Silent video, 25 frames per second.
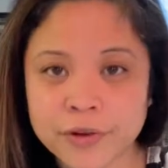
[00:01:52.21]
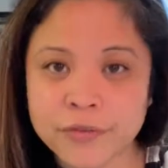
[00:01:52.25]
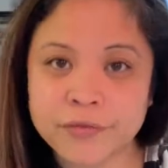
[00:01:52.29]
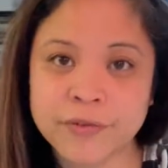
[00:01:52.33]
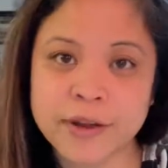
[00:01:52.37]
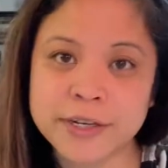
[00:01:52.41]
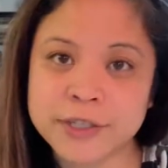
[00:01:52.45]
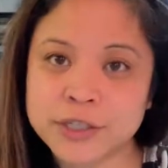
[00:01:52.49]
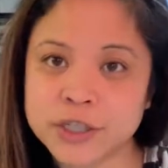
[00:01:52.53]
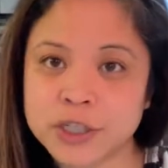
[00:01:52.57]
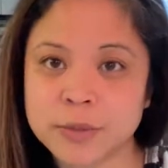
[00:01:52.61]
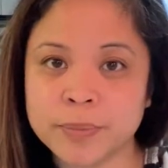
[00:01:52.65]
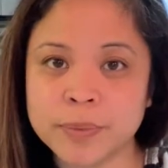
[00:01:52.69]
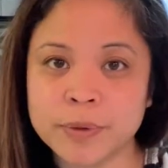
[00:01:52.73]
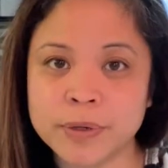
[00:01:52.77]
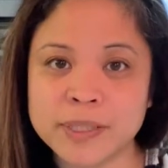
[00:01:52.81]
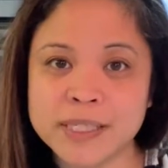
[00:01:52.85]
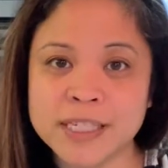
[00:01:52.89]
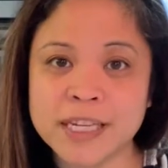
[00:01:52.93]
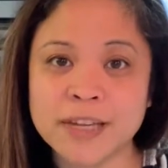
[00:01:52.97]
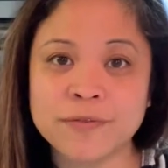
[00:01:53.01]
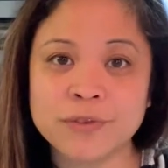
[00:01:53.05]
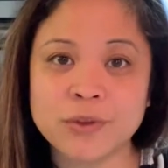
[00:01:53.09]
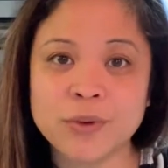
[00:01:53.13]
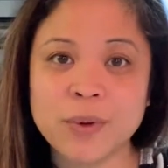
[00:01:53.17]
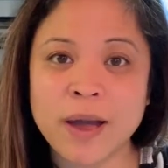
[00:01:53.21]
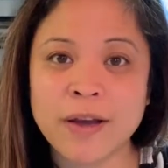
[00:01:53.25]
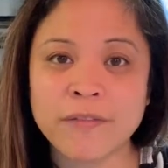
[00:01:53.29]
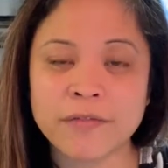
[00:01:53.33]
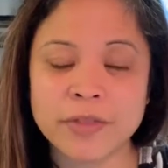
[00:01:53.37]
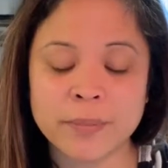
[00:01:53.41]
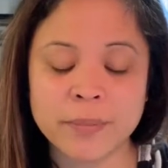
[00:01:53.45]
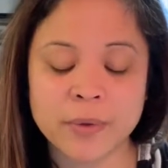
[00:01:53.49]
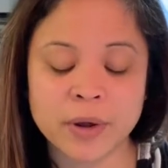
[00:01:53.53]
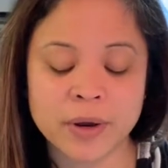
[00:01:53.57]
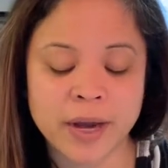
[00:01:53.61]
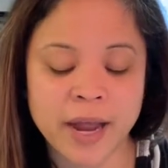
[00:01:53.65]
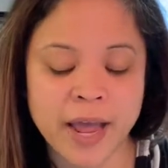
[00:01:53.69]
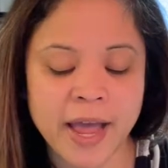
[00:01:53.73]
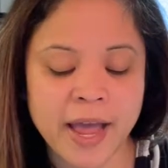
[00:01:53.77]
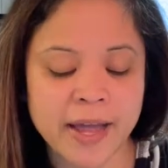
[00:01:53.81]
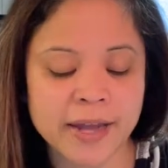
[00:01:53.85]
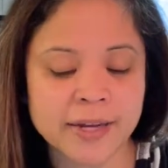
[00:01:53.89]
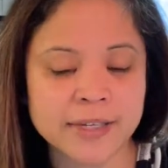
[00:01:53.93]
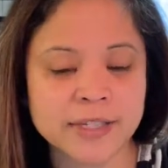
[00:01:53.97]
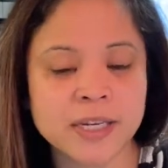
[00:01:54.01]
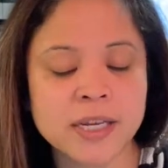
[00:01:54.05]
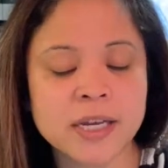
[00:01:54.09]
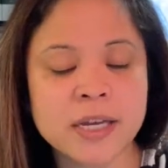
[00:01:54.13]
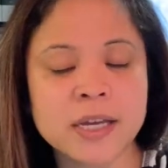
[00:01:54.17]
vegetables if you have them on
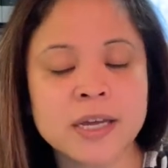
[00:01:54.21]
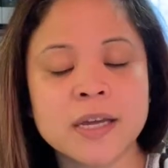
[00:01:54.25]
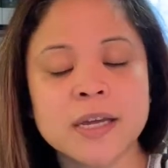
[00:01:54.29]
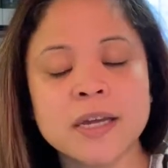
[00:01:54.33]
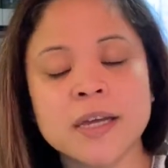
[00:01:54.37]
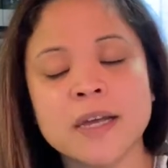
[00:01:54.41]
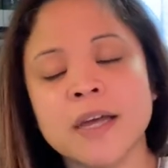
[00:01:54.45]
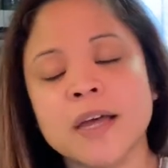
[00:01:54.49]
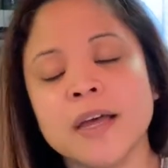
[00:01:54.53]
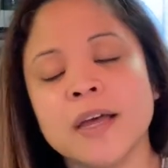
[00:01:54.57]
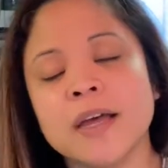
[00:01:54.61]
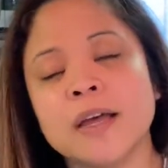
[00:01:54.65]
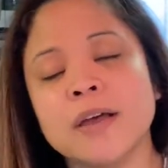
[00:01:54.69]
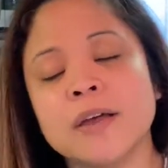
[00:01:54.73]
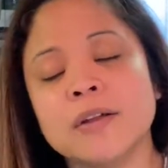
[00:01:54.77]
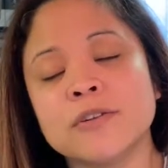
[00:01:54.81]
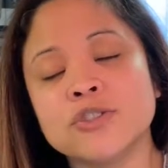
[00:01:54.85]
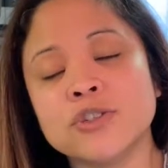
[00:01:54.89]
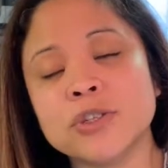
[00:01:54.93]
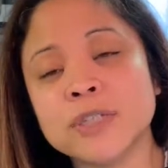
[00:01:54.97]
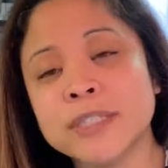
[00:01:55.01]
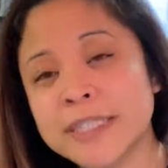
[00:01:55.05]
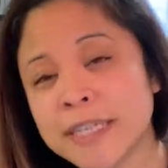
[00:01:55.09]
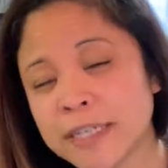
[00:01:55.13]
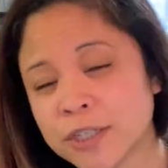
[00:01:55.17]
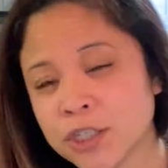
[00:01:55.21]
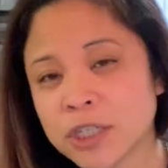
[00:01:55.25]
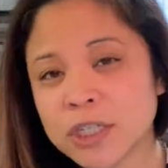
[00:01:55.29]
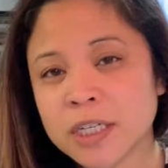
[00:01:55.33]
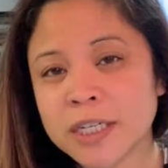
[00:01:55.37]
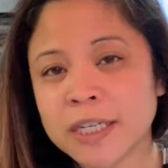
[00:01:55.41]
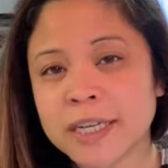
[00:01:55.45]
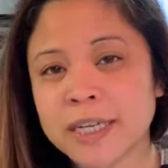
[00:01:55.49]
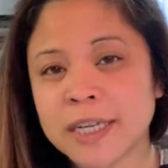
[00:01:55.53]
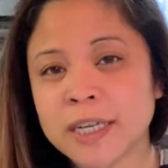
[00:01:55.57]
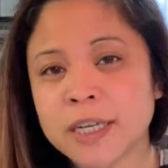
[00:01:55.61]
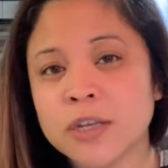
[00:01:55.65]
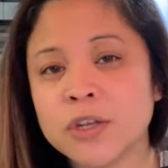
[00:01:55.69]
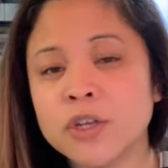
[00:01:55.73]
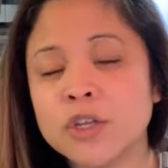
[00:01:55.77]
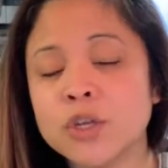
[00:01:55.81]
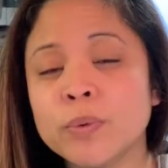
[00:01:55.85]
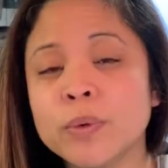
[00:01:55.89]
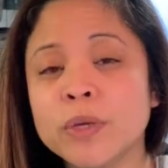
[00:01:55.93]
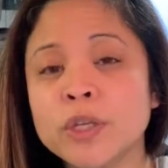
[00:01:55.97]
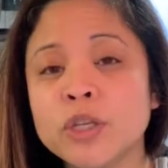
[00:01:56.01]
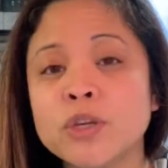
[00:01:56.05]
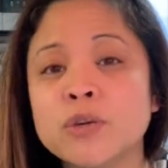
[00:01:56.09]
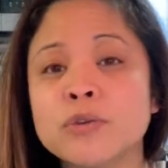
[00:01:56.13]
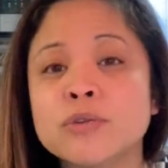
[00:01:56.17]
hand. Traditionally, you
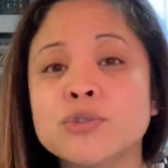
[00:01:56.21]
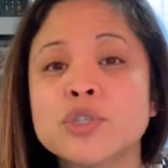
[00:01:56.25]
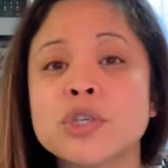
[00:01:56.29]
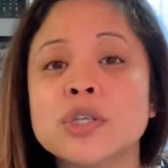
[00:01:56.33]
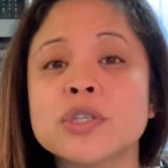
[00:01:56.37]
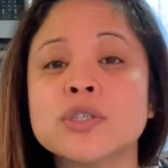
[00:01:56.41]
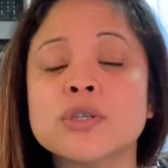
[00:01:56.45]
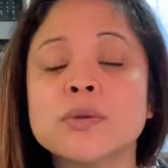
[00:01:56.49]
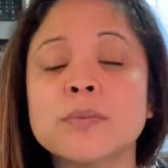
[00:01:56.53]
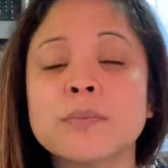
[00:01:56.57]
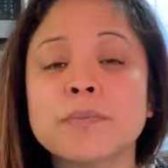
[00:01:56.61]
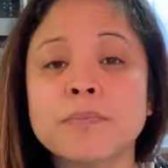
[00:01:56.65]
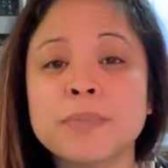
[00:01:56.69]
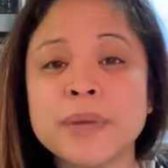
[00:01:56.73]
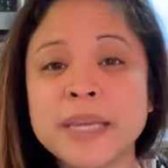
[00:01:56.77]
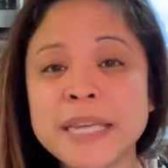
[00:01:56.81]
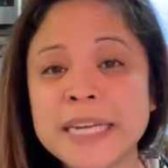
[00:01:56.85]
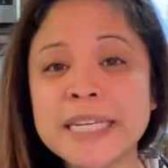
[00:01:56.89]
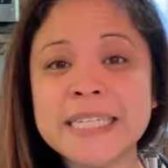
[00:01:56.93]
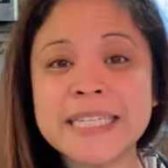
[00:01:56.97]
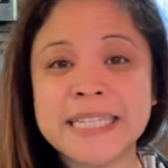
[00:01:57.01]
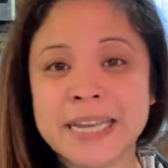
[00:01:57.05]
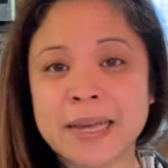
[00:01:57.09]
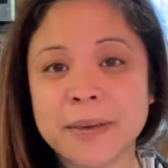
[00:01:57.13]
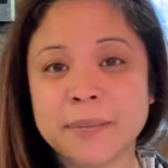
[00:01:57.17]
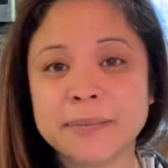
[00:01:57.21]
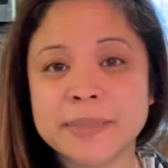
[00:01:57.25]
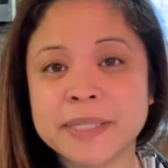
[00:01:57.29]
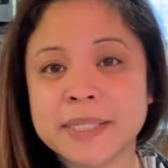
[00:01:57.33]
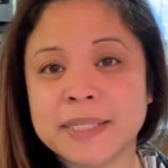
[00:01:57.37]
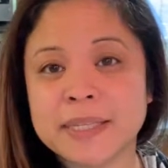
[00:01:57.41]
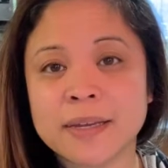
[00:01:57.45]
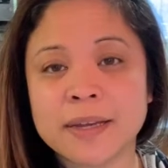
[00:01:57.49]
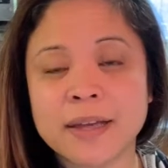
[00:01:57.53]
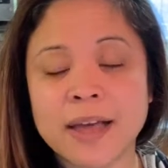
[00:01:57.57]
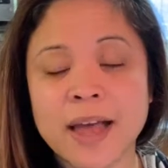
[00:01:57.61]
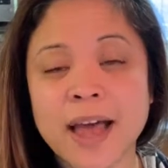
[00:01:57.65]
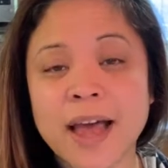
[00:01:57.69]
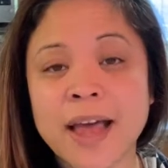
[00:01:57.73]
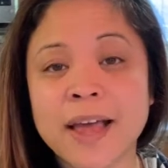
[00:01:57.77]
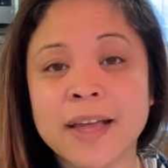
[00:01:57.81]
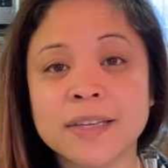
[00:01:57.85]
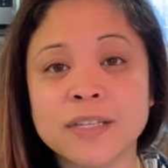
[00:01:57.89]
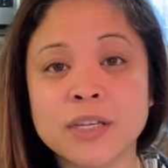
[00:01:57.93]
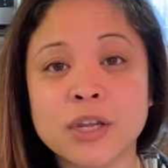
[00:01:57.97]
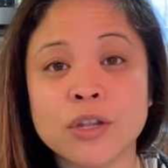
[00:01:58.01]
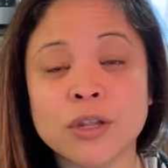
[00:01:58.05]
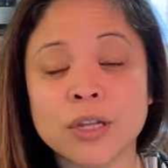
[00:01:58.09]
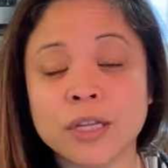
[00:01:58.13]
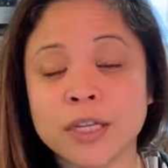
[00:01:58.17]
would use pea tips
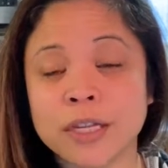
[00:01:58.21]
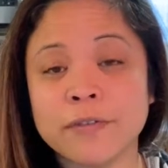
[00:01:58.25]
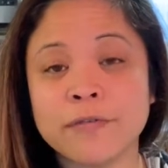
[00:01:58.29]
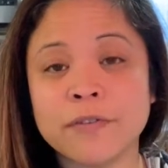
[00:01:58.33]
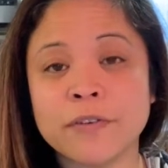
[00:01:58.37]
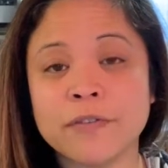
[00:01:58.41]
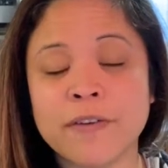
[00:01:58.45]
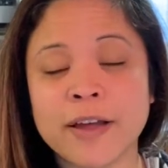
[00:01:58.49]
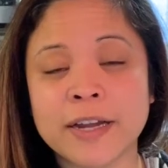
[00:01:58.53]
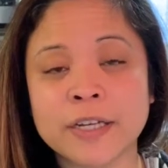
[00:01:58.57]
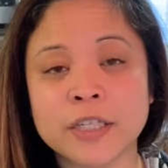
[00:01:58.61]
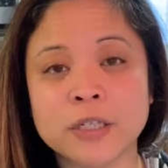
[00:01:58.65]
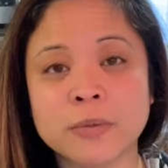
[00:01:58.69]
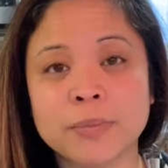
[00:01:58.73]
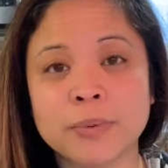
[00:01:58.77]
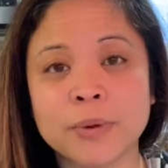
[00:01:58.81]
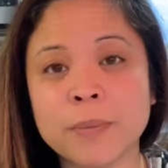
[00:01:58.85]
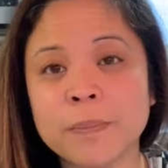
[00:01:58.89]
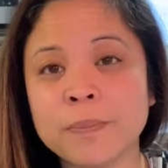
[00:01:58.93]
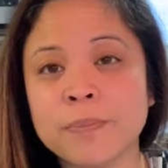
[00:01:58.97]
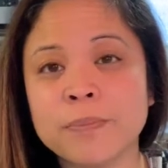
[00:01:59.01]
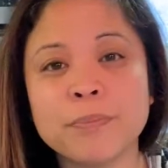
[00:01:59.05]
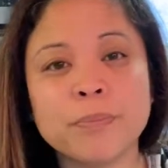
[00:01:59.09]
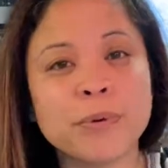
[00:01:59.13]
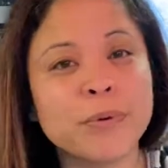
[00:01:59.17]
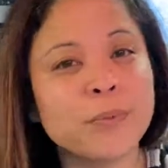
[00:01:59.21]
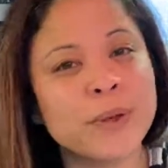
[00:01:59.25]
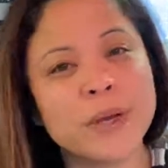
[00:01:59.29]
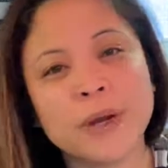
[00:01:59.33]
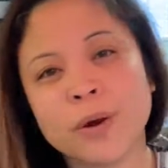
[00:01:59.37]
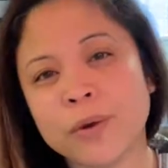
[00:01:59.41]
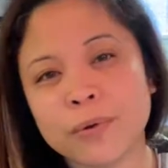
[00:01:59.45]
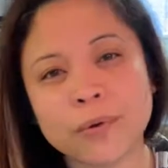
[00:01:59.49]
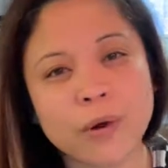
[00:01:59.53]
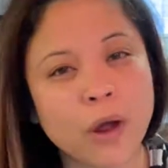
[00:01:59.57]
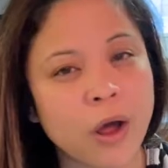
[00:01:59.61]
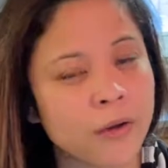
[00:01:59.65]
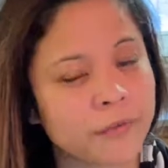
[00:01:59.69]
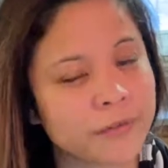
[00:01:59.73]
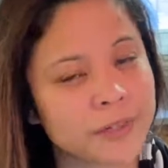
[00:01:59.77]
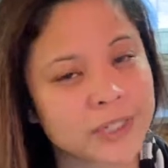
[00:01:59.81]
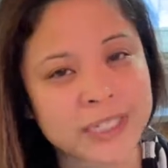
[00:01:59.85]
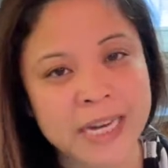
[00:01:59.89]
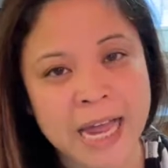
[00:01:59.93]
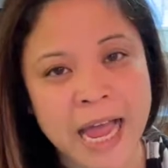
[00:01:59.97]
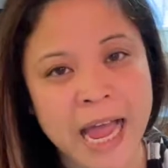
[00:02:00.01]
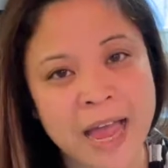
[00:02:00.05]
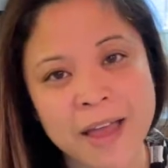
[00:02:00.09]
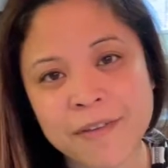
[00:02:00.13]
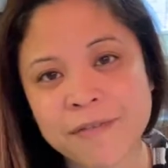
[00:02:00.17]
as the leafy vegetable, but we don't often
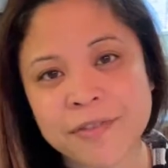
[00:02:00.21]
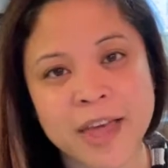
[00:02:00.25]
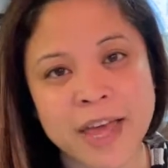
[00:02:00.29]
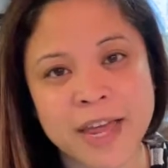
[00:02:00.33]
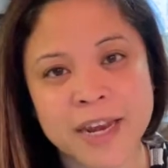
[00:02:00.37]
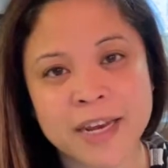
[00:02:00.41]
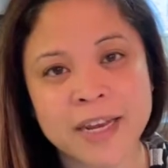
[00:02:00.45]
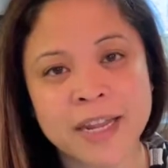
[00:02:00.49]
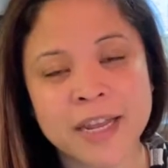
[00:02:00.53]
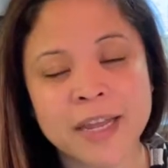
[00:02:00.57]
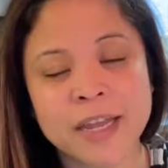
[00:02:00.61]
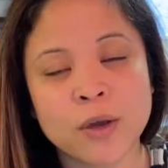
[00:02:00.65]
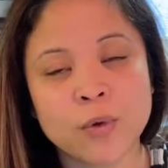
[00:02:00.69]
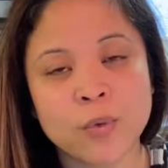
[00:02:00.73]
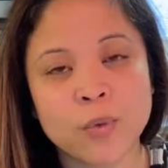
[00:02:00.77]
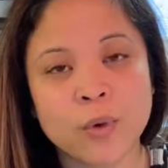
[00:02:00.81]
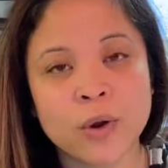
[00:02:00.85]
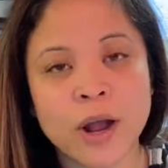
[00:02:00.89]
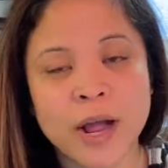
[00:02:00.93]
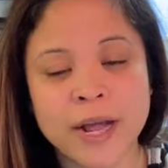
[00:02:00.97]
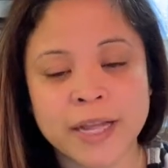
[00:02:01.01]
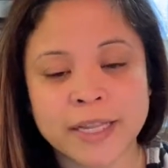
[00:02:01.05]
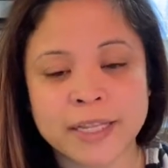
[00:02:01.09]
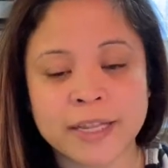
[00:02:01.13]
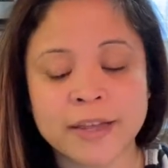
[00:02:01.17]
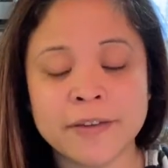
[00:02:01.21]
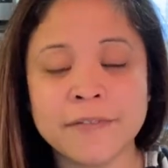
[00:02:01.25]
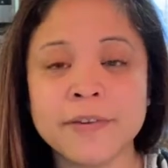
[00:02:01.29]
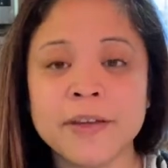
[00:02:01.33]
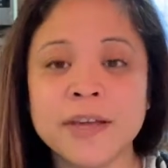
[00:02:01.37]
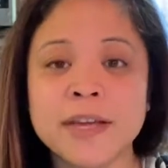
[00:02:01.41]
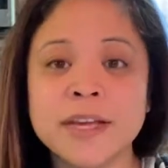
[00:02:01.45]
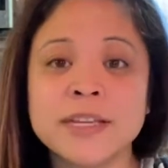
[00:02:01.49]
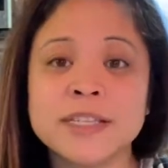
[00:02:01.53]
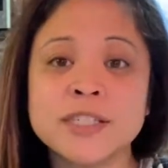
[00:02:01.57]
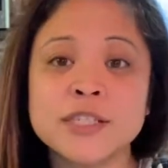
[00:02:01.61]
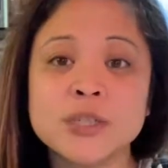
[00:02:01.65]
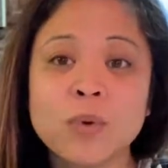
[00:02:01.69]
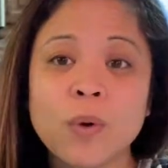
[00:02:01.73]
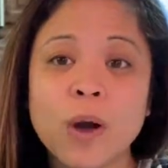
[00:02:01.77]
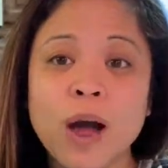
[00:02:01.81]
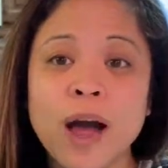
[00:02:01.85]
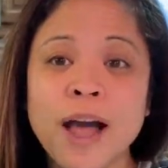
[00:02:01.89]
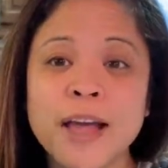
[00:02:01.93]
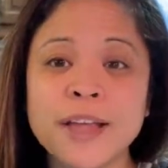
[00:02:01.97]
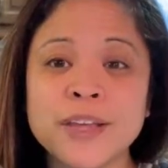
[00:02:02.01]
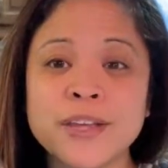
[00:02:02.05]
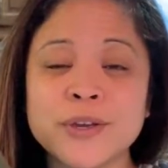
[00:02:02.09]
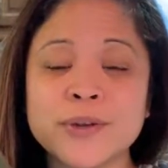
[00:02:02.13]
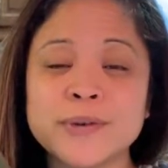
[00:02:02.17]
have that where I live, so
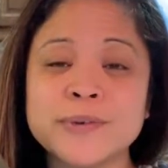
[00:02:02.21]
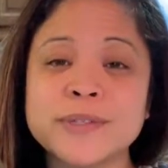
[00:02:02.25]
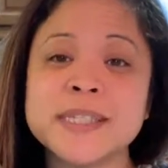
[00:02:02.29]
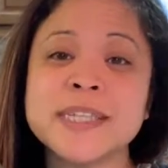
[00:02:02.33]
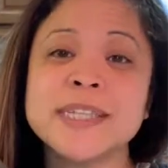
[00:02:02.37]
I use